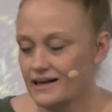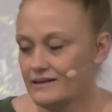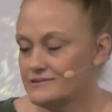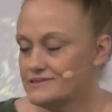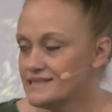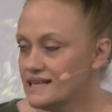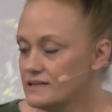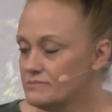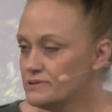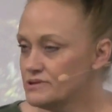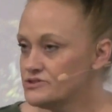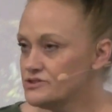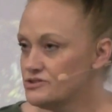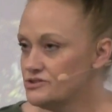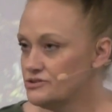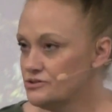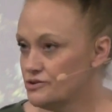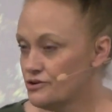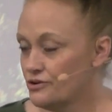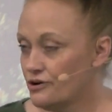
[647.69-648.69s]
I was able
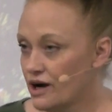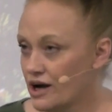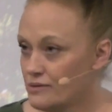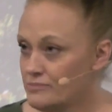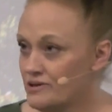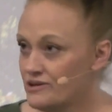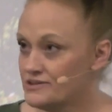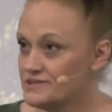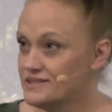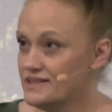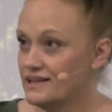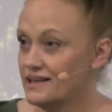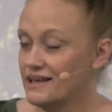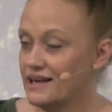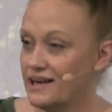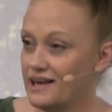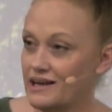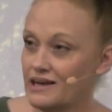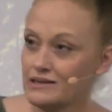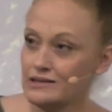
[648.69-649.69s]
to grab our son
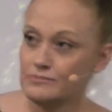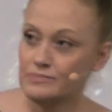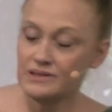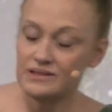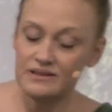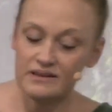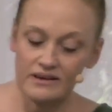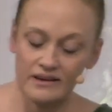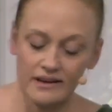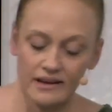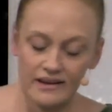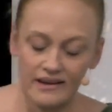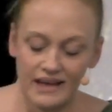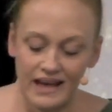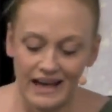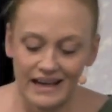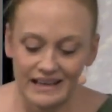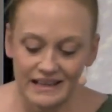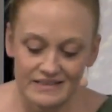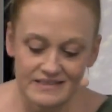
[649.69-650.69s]
Caleb and,
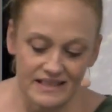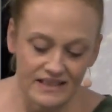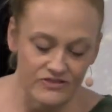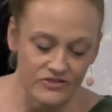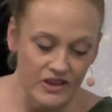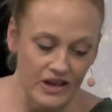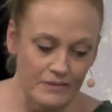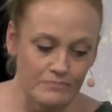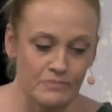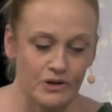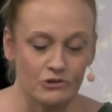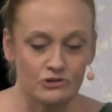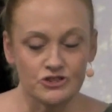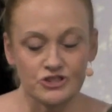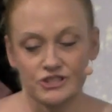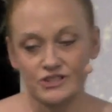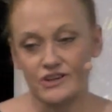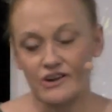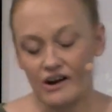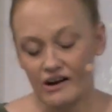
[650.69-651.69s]
I guess, in that
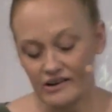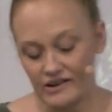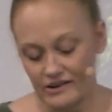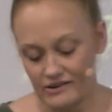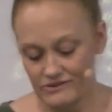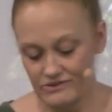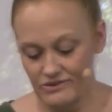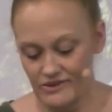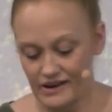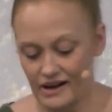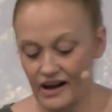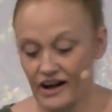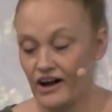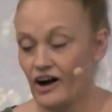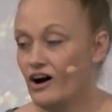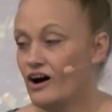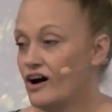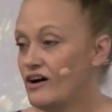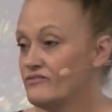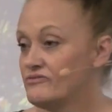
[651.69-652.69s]
motion, knock the guy
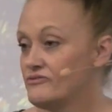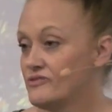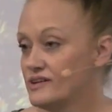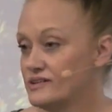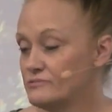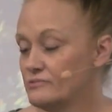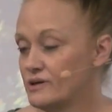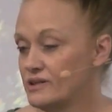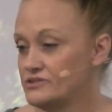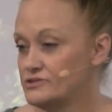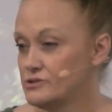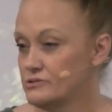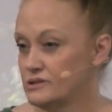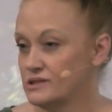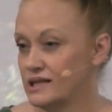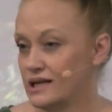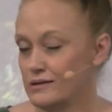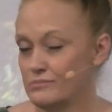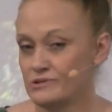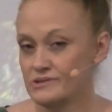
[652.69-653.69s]
off and run to a
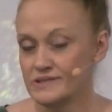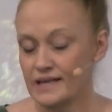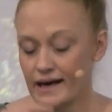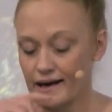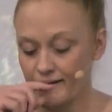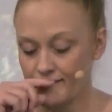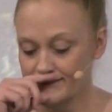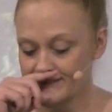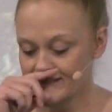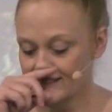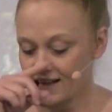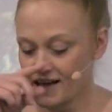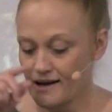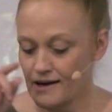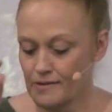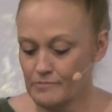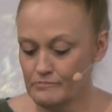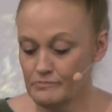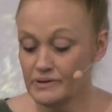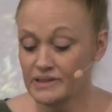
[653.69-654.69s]
neighbor's house.
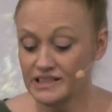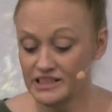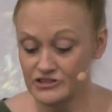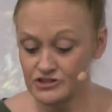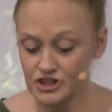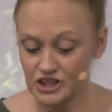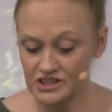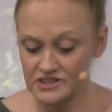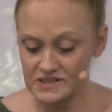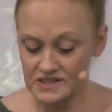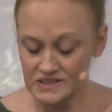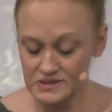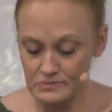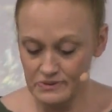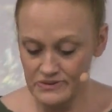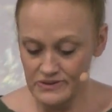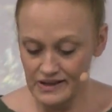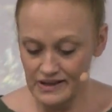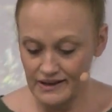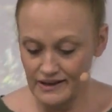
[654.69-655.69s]
But he chased us
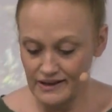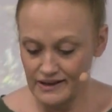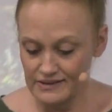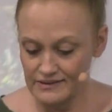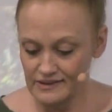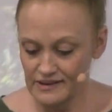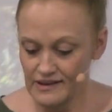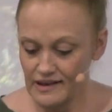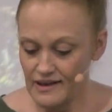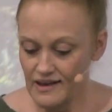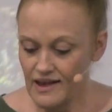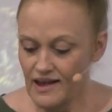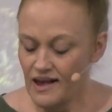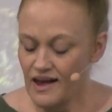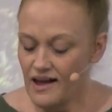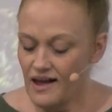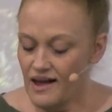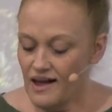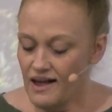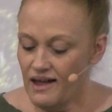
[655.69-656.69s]
with a gun.
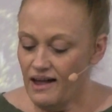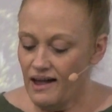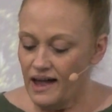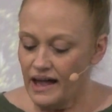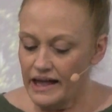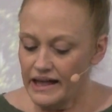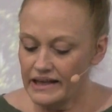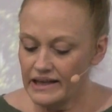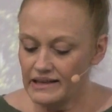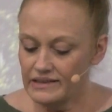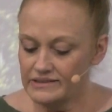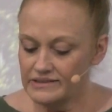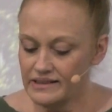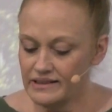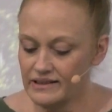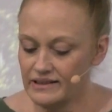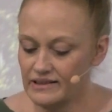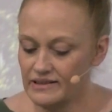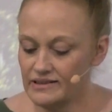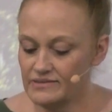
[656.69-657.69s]
And
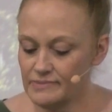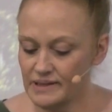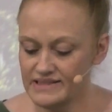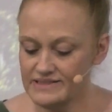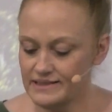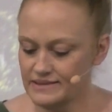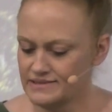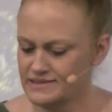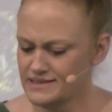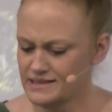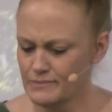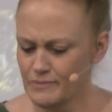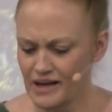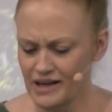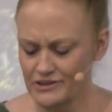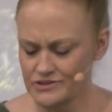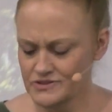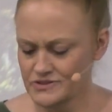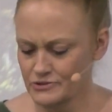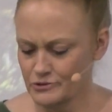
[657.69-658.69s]
my son
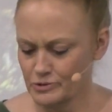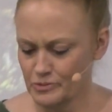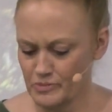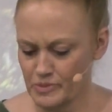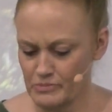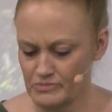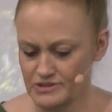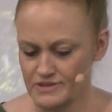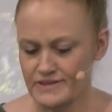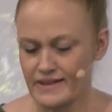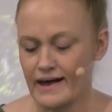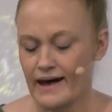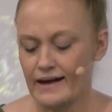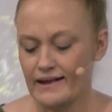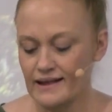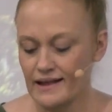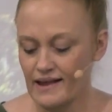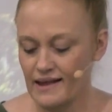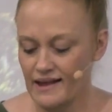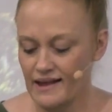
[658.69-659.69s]
somehow still remembers that.